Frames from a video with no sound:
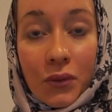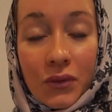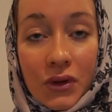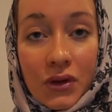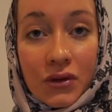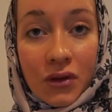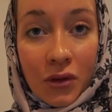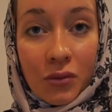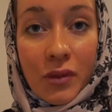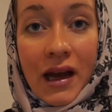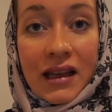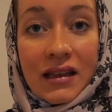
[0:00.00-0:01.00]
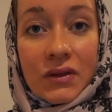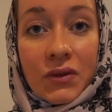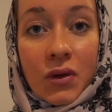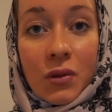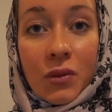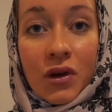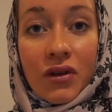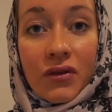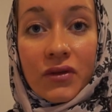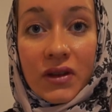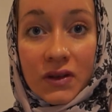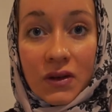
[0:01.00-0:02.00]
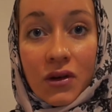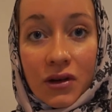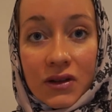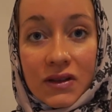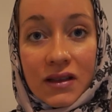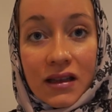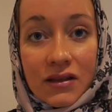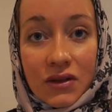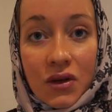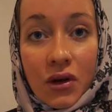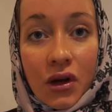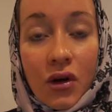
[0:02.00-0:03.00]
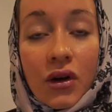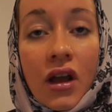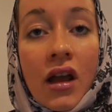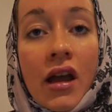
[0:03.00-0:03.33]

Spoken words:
you know, by this form of discourse that is going on.